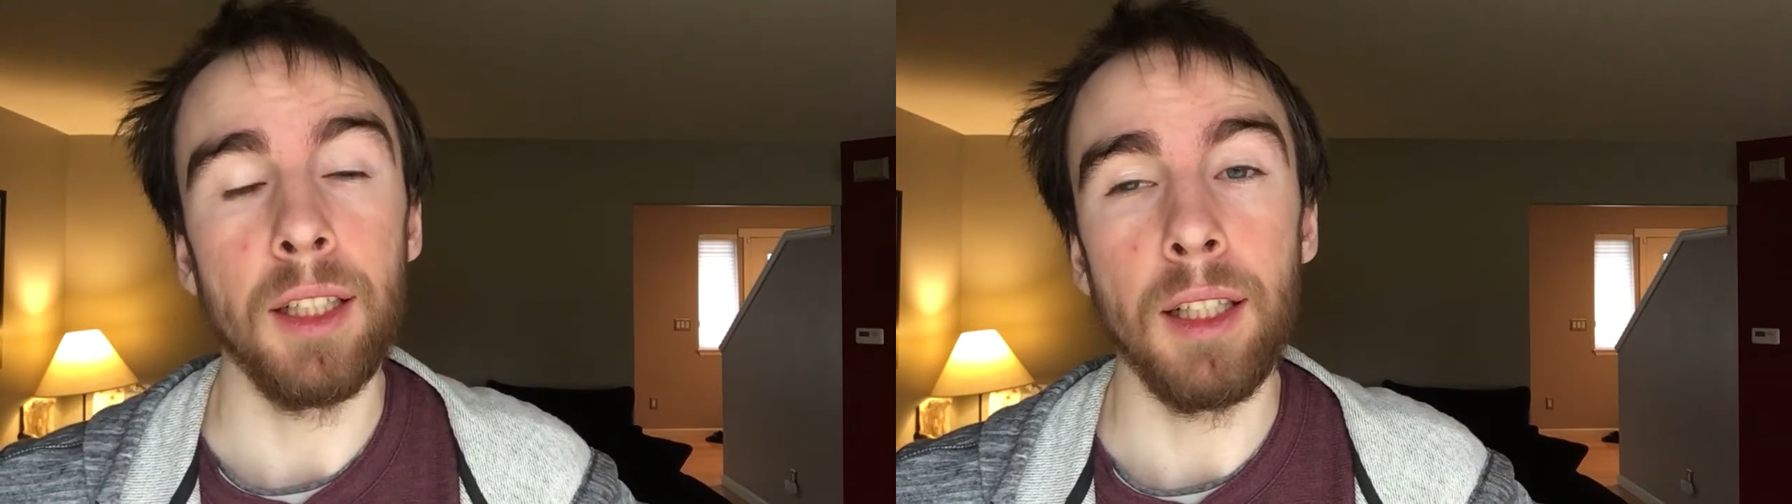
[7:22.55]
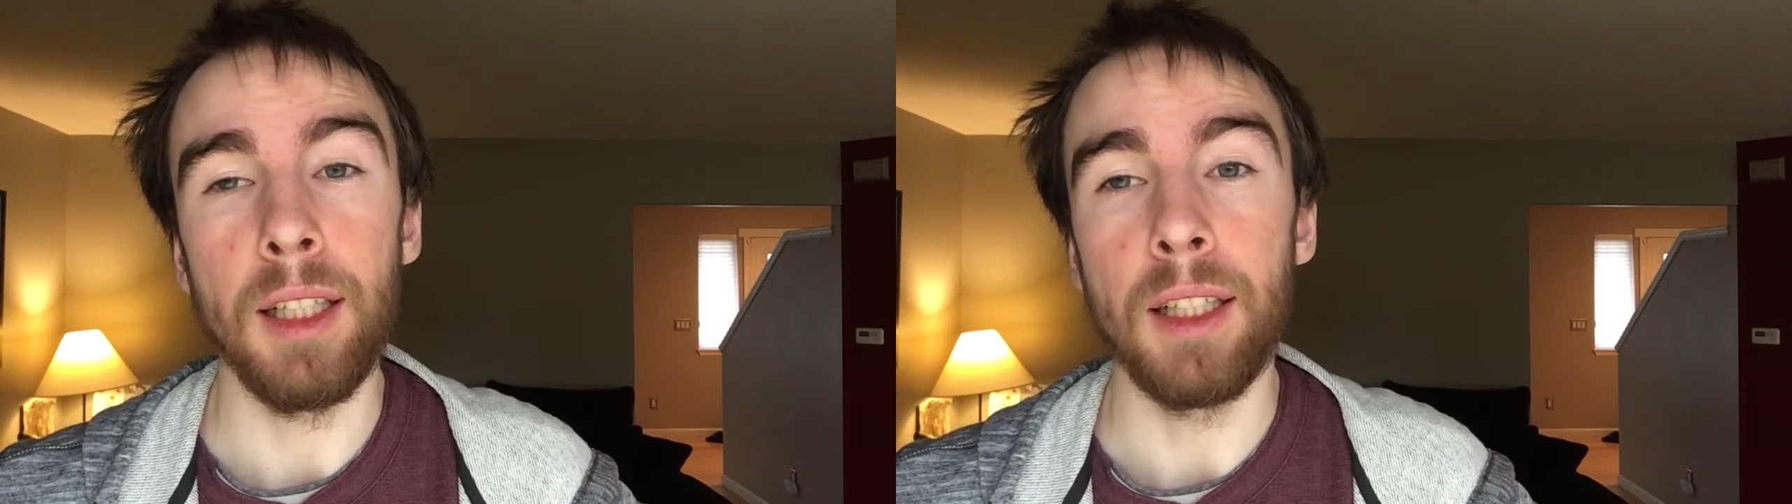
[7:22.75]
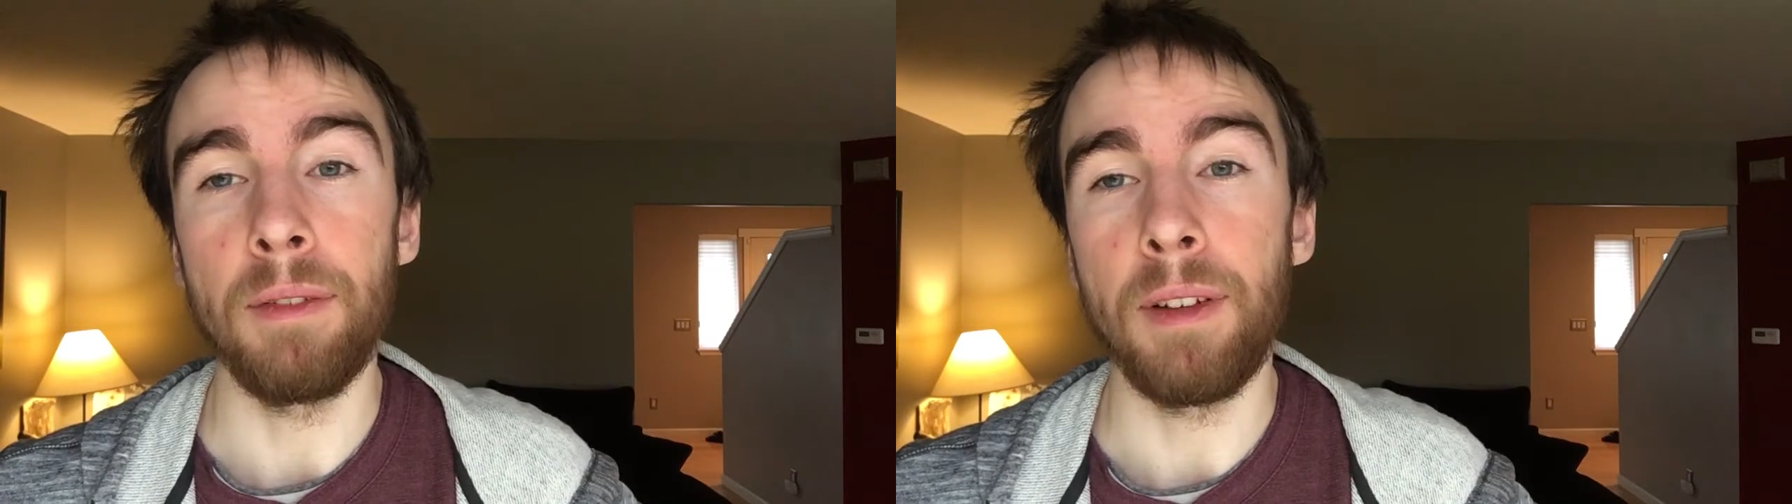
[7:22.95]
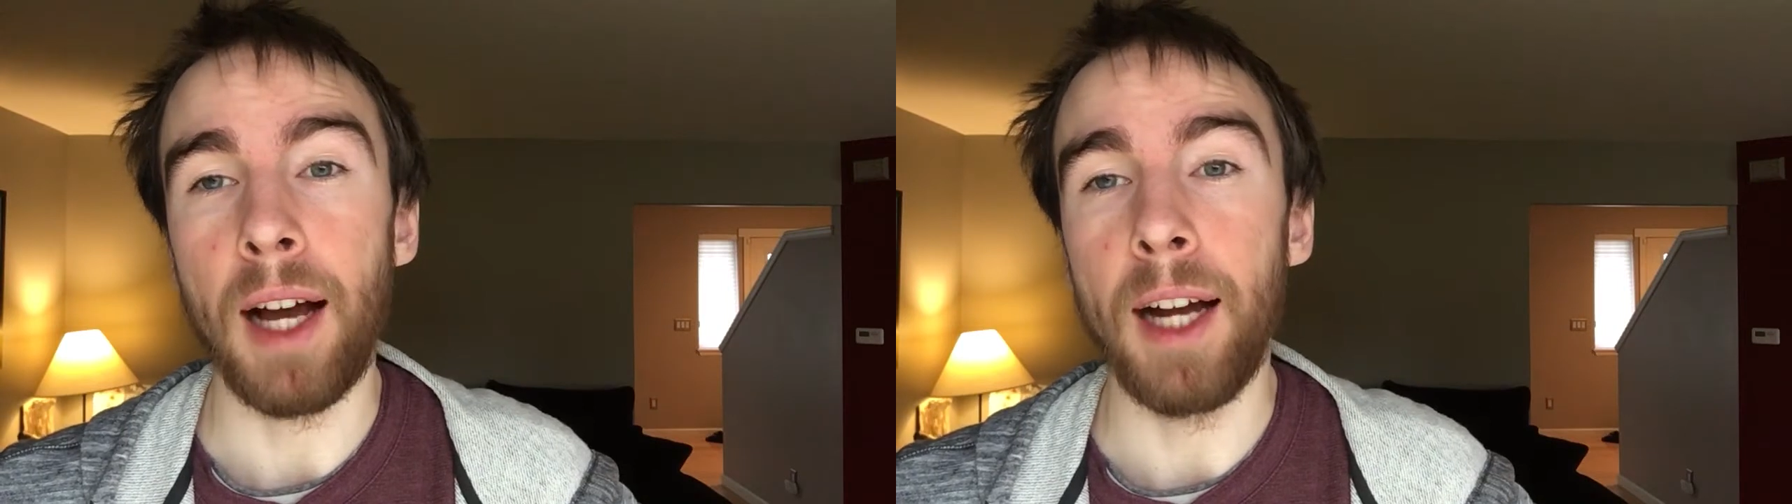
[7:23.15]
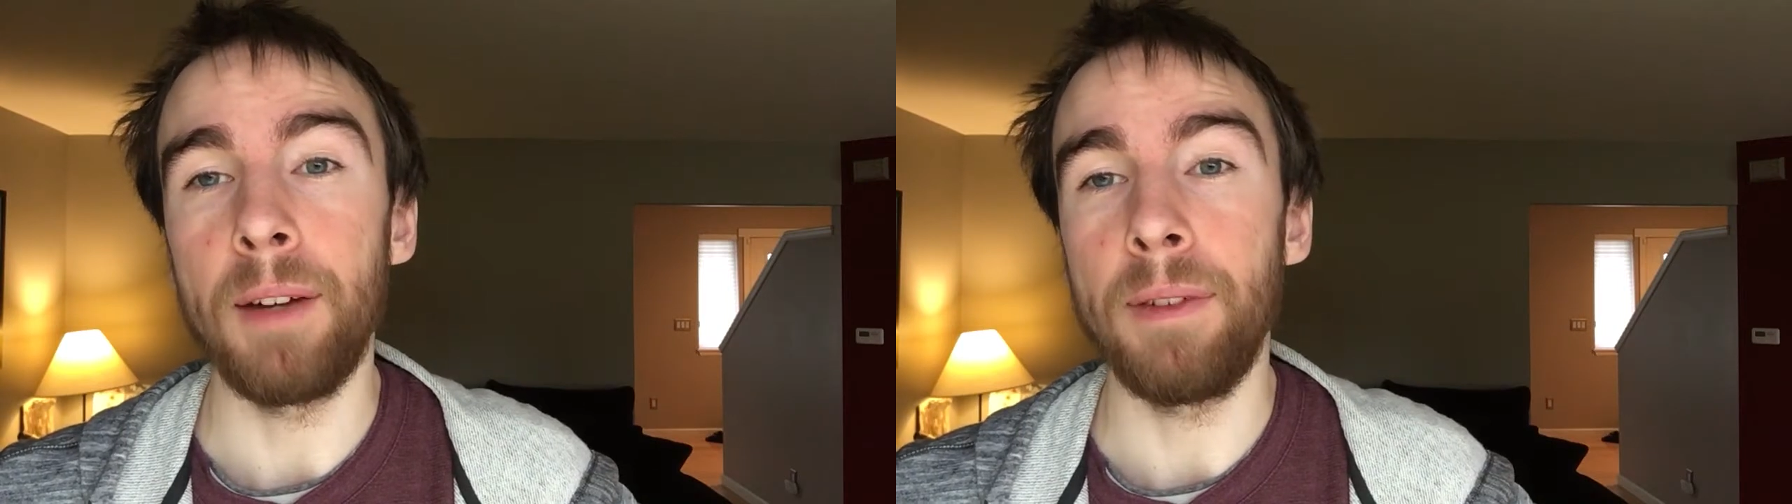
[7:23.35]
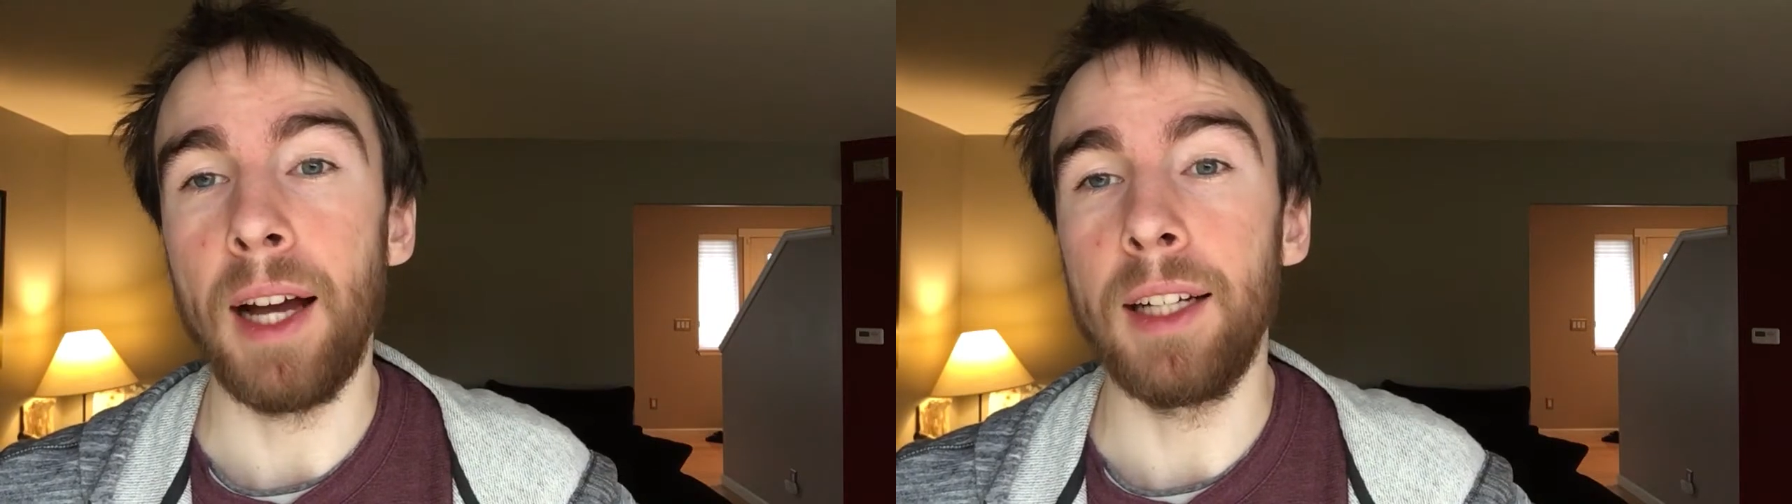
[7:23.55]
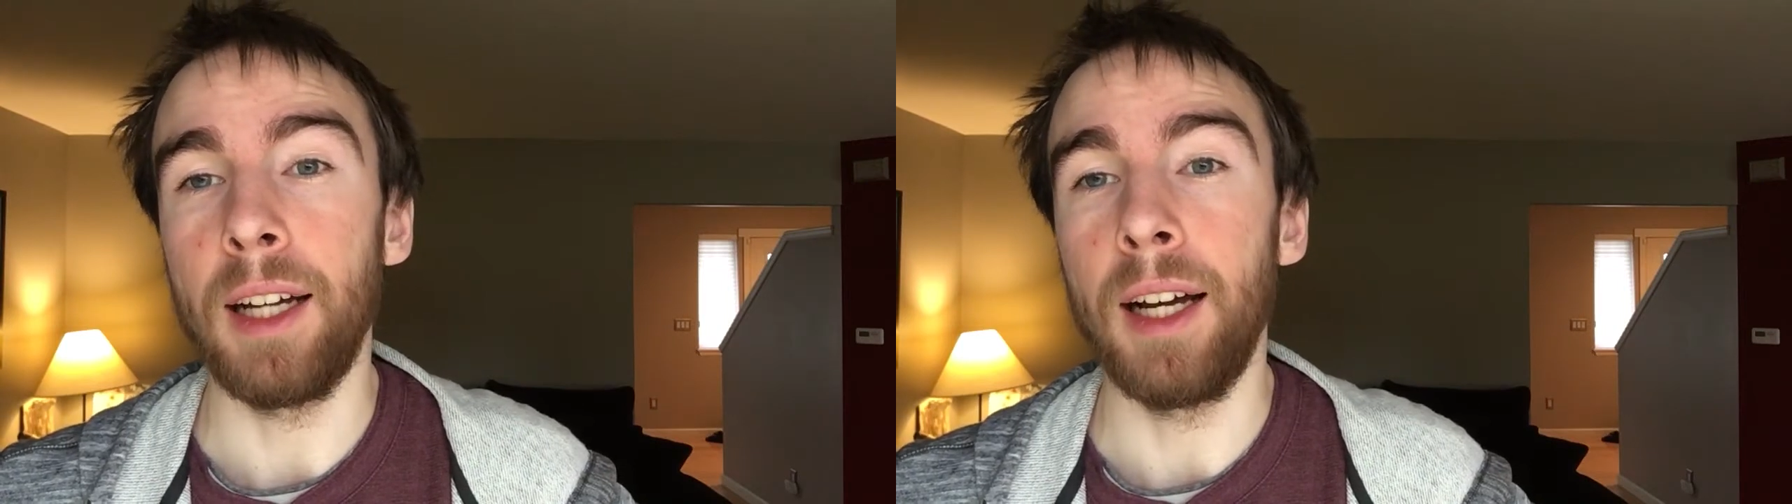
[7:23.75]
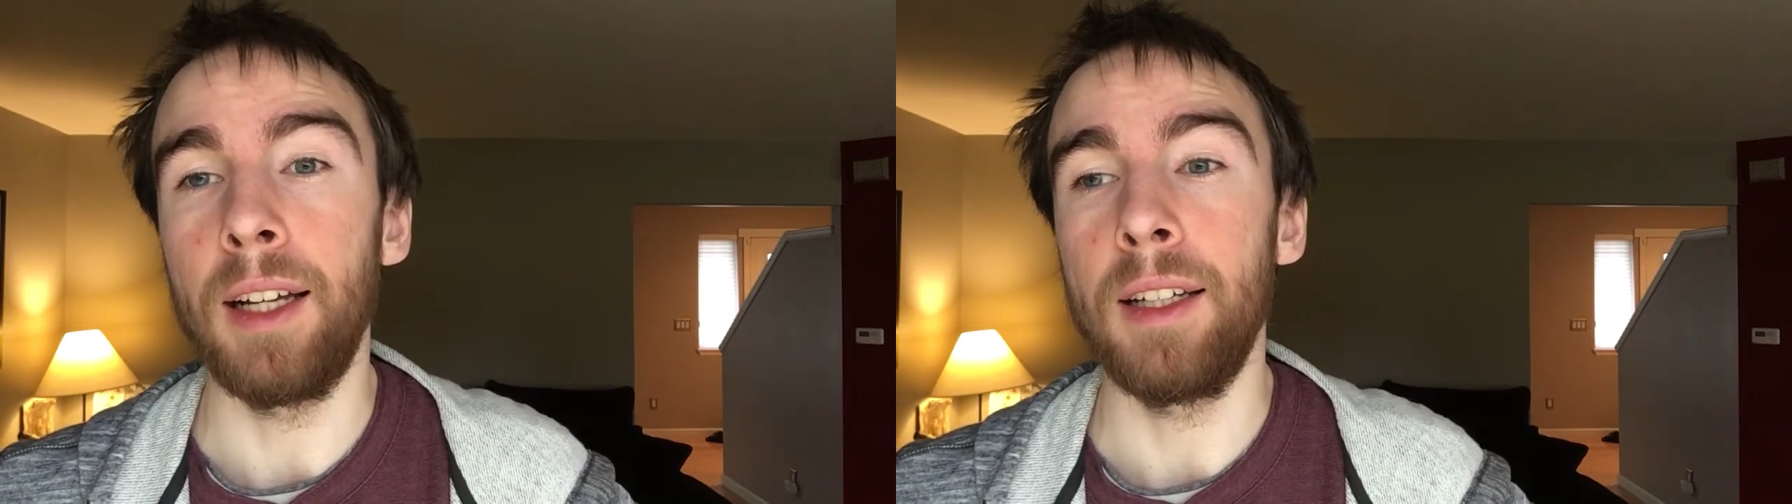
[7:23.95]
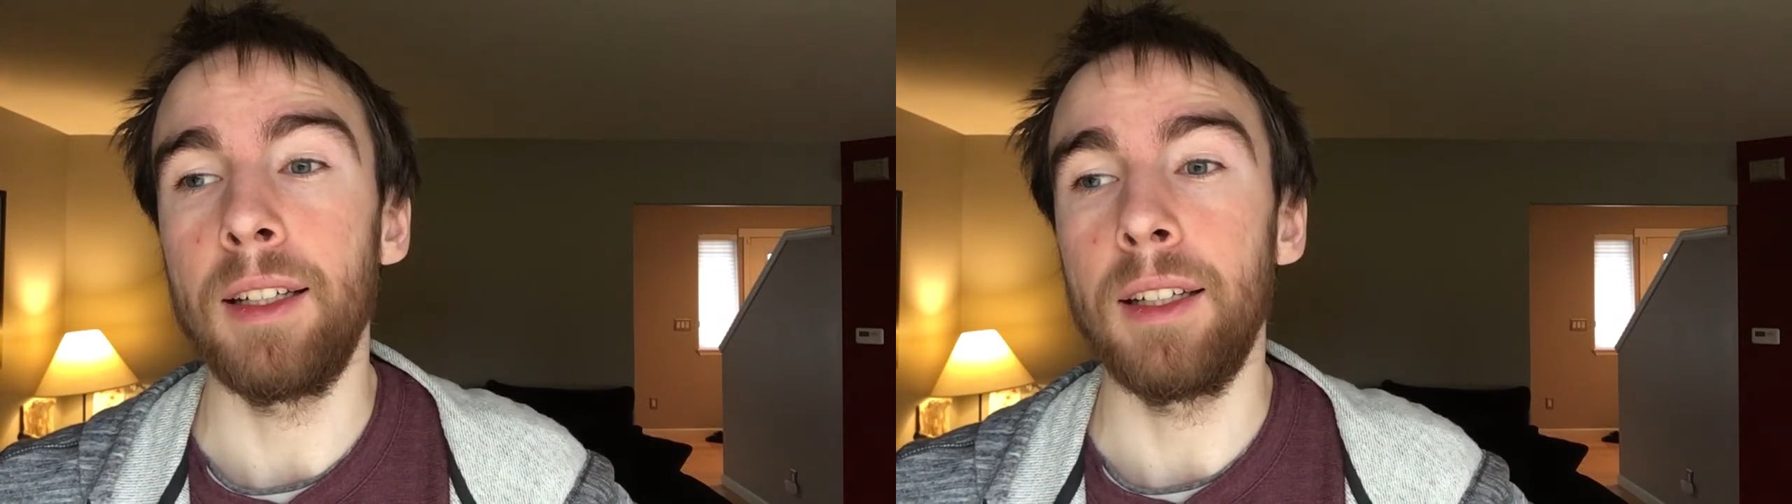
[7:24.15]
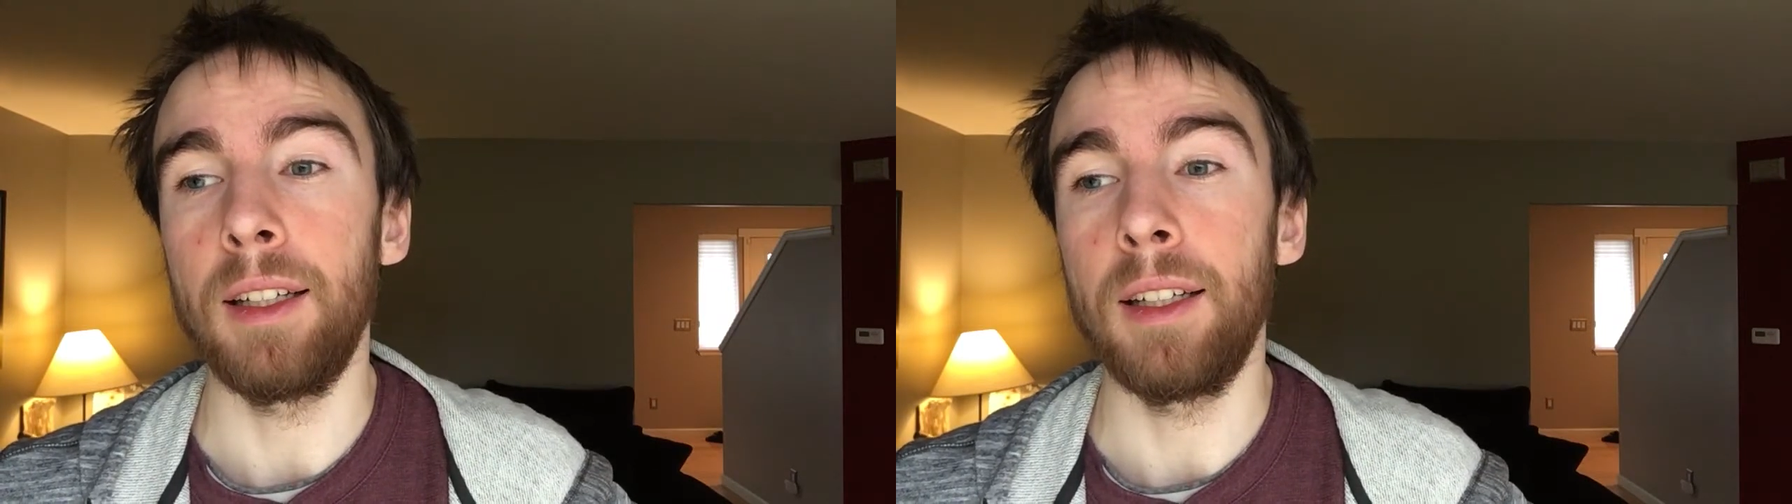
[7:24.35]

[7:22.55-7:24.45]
eaten a higher fat diet